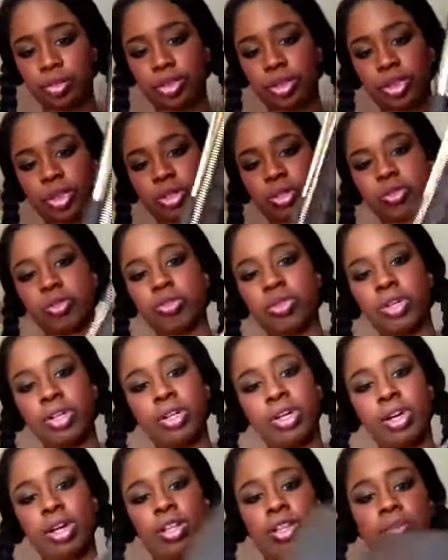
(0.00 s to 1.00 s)
So
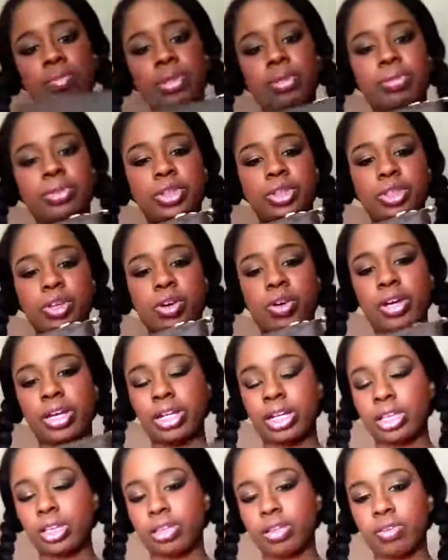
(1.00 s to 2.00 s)
a lot of people saw it and
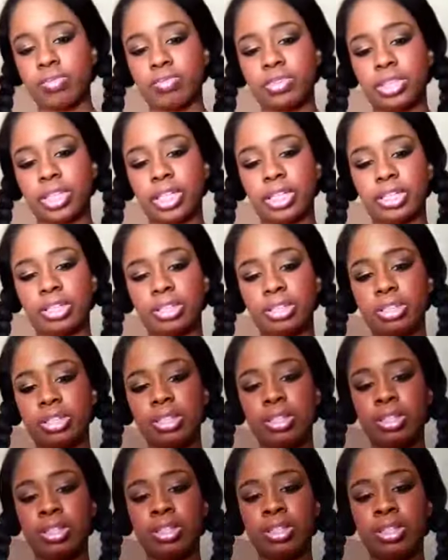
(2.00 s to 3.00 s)
they loved it.
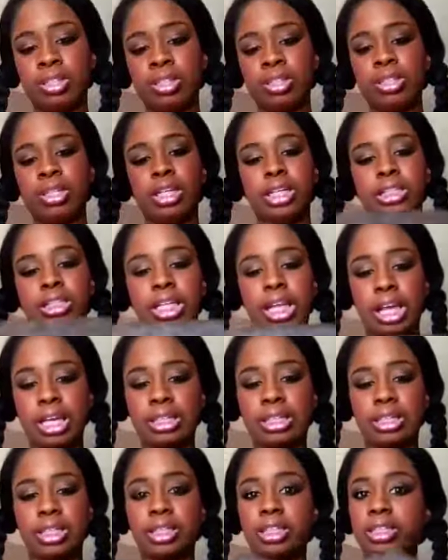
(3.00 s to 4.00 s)
It's
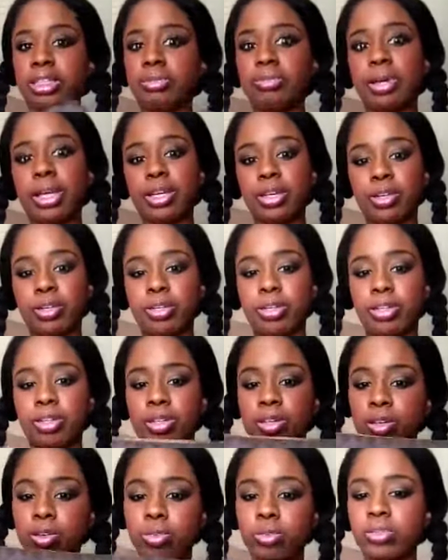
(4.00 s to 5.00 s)
handy. This is my
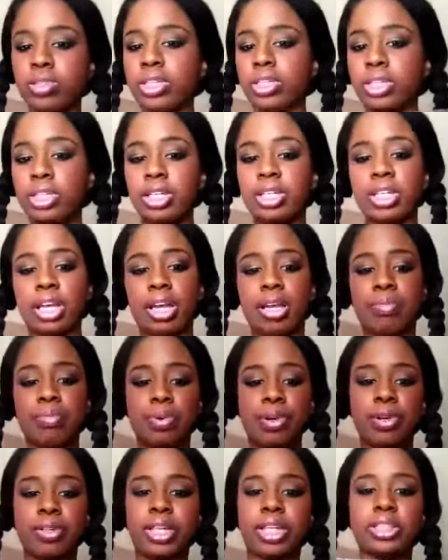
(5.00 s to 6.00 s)
only thing that I
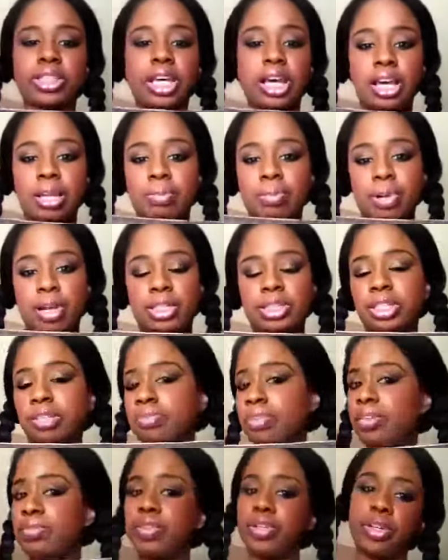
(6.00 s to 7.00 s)
bought that's high price. I've
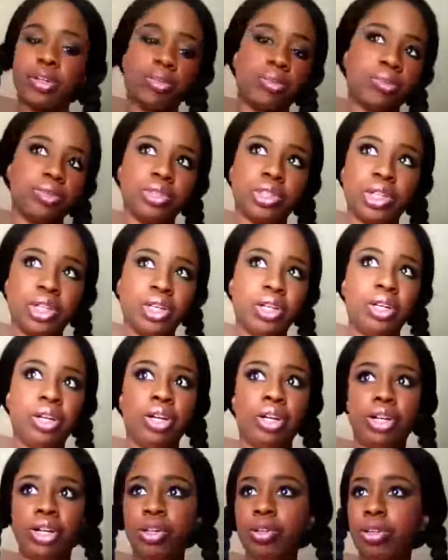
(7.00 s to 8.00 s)
never owned
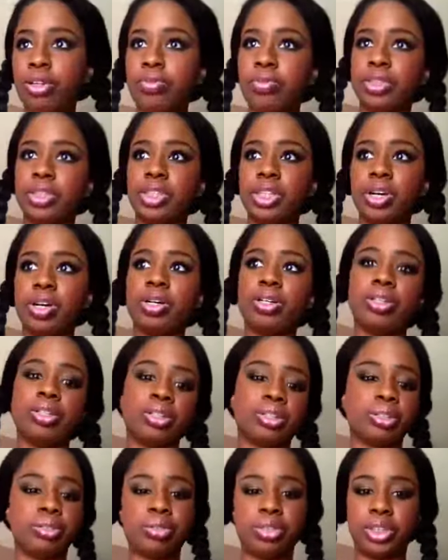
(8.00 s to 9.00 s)
Louis Vuitton or
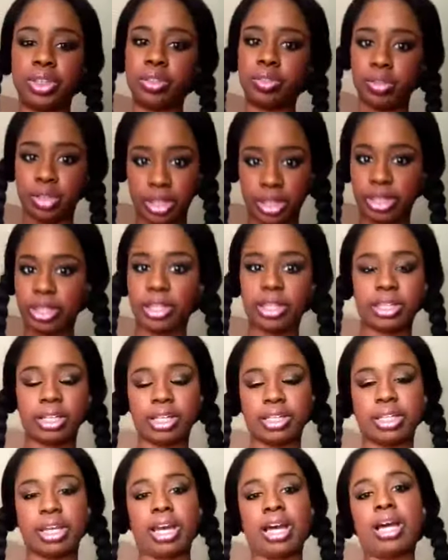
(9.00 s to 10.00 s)
Gucci or anything
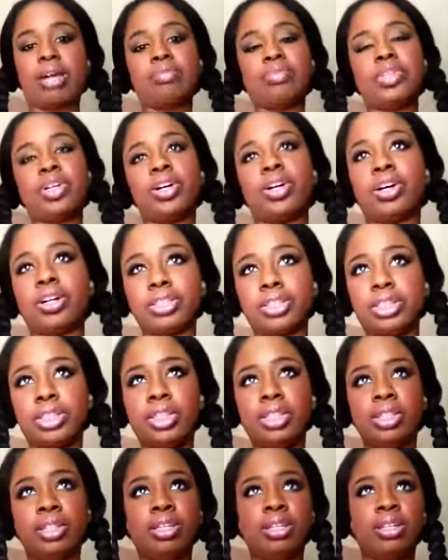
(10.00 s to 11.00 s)
like that. I'm not
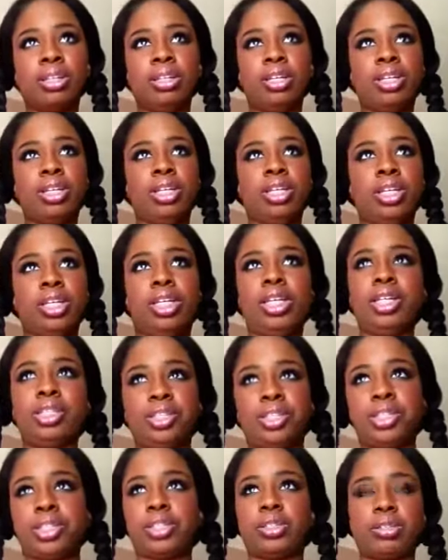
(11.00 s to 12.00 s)

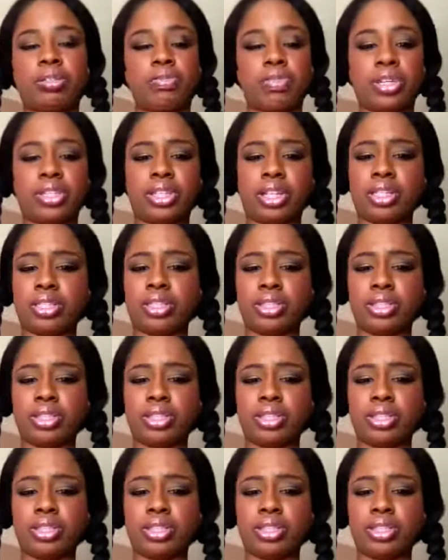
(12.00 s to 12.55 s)
into stuff like that.